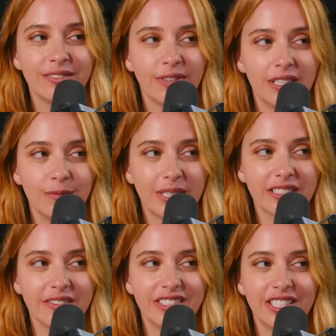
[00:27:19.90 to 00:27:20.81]
friend, because
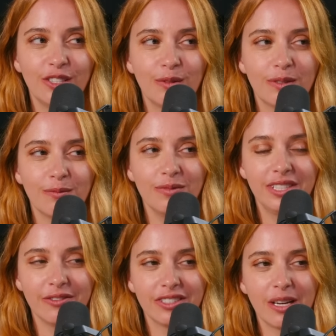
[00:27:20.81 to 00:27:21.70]
I've seen you with
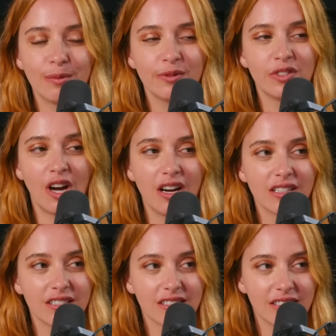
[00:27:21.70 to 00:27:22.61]
different types of
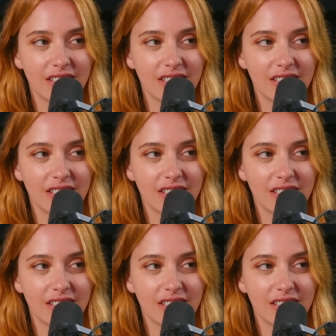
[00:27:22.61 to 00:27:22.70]
dogs.